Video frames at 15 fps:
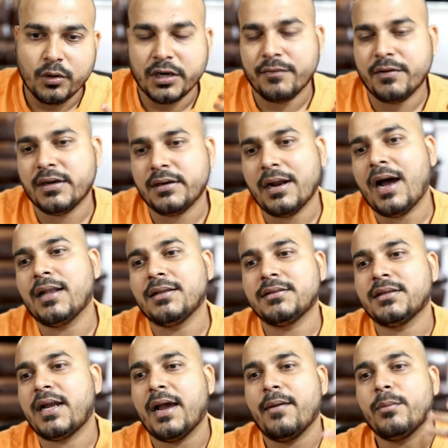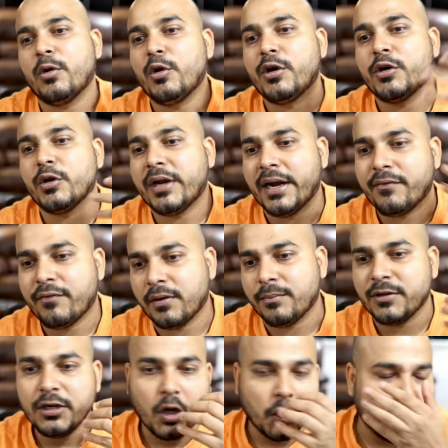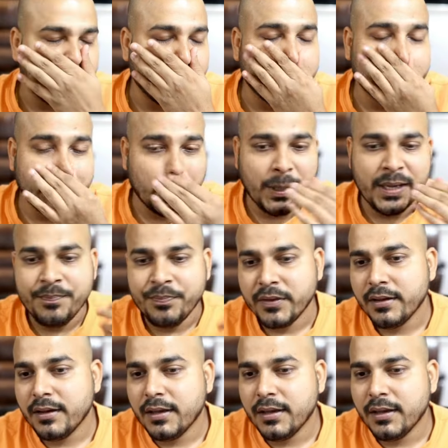Whatever answer I'm going to get from the document. Okay.